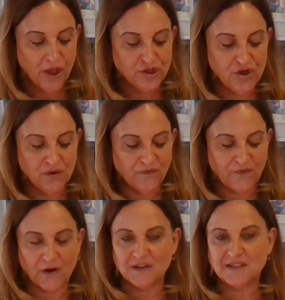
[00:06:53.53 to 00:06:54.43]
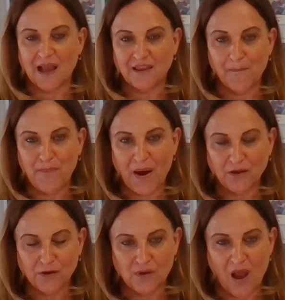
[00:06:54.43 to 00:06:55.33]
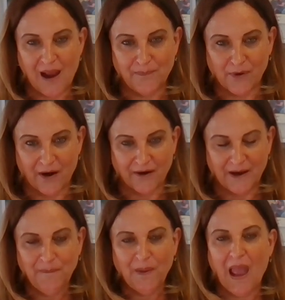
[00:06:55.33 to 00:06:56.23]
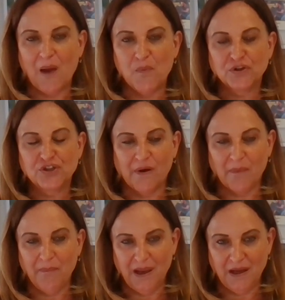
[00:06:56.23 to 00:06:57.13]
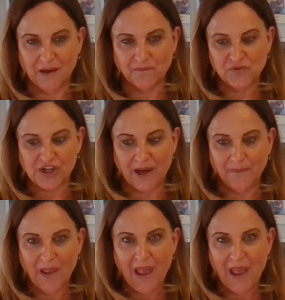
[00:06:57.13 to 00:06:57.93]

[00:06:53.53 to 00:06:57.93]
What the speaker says: June 1st at the Butler Library, and we're doing mediumship.